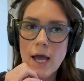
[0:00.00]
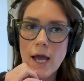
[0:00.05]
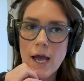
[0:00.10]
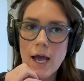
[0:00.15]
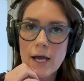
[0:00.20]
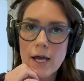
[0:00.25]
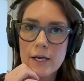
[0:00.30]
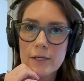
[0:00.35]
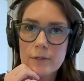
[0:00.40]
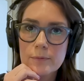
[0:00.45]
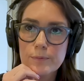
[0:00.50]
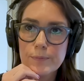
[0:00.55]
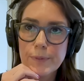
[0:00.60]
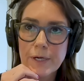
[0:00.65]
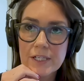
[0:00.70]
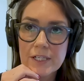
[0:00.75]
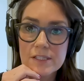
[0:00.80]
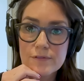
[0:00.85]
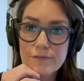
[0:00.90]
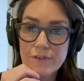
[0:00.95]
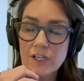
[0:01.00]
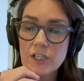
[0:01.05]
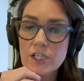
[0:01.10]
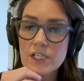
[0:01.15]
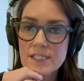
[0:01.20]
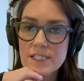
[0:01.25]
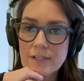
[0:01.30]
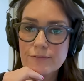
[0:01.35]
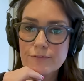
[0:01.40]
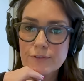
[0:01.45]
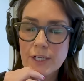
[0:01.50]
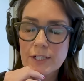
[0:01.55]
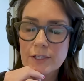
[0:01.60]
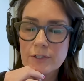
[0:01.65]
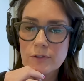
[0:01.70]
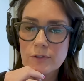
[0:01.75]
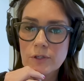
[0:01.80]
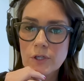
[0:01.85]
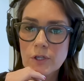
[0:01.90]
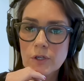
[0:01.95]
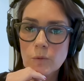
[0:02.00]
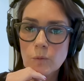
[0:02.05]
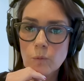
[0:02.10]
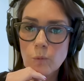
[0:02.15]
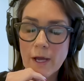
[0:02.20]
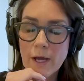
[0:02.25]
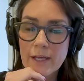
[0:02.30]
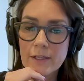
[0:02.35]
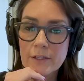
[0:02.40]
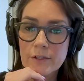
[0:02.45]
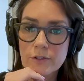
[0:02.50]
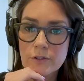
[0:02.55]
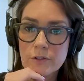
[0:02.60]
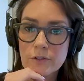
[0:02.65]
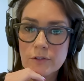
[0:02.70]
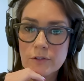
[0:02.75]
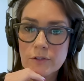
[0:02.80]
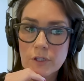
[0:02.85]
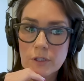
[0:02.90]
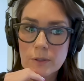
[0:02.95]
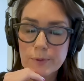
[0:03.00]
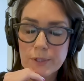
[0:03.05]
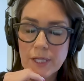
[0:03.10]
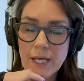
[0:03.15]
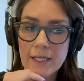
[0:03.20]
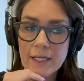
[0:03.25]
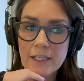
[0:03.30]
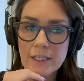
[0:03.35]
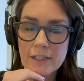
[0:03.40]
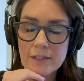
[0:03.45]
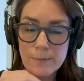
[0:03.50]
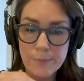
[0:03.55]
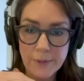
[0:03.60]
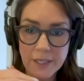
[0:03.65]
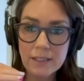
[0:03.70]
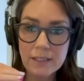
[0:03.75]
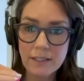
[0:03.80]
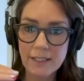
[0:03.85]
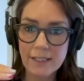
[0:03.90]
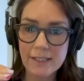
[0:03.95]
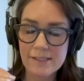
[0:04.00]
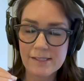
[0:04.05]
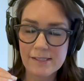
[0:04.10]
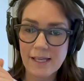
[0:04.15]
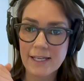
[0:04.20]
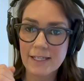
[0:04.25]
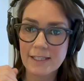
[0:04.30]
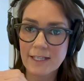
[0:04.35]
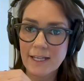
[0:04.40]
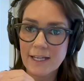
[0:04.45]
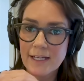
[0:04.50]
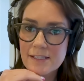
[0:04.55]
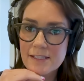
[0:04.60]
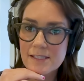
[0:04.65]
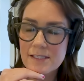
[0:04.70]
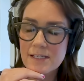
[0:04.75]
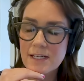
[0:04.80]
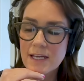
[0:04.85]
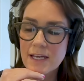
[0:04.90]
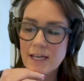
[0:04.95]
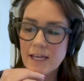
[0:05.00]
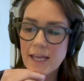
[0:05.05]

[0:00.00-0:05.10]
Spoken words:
But it's very different when you're playing in the big leagues like this.